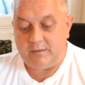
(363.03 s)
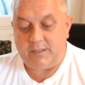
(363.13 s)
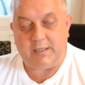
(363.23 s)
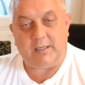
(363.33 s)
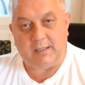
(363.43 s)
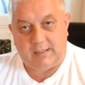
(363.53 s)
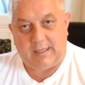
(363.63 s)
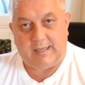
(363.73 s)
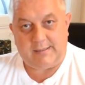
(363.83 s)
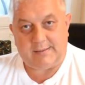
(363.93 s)
they
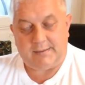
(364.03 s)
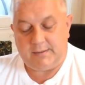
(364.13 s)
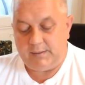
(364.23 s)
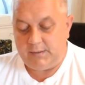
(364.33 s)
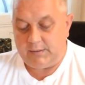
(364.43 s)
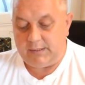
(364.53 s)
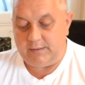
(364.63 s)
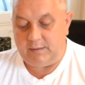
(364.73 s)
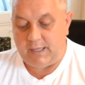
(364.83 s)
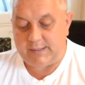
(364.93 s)
realized that the
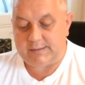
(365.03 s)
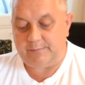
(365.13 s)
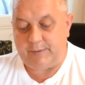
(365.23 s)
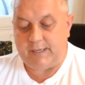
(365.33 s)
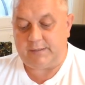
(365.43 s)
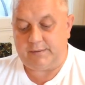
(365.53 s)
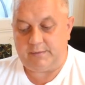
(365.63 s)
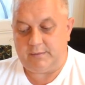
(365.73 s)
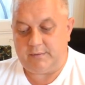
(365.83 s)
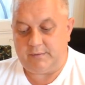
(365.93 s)
last part,
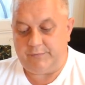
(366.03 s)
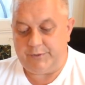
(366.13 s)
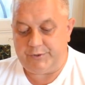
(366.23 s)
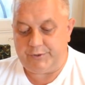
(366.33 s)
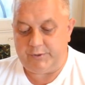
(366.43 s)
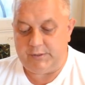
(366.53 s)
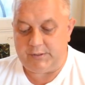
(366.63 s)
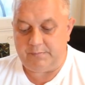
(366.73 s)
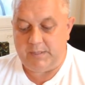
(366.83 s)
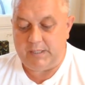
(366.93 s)
uh, which is
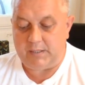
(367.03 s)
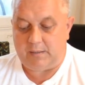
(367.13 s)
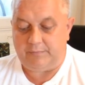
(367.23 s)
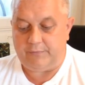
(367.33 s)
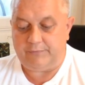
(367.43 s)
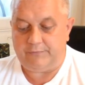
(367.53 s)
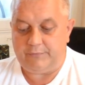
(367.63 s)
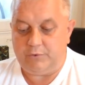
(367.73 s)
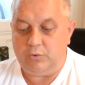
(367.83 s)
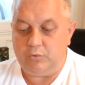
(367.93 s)
made up of
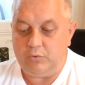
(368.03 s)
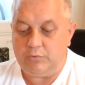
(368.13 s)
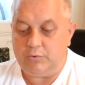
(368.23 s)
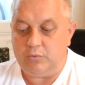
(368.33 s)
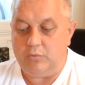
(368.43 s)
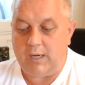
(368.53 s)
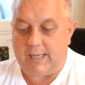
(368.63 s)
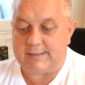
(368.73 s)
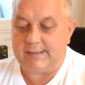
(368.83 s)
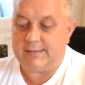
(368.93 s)
two two
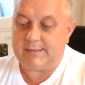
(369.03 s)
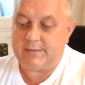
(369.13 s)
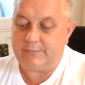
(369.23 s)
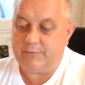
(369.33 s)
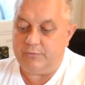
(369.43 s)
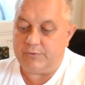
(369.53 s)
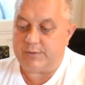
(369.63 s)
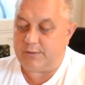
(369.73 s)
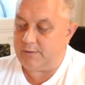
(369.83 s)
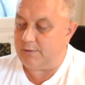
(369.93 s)
glasses, two
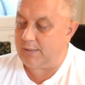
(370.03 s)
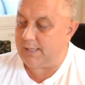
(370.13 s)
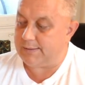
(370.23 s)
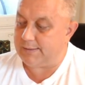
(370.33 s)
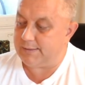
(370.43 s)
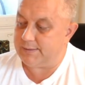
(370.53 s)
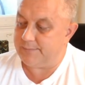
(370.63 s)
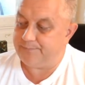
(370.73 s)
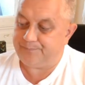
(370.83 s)
circle glasses,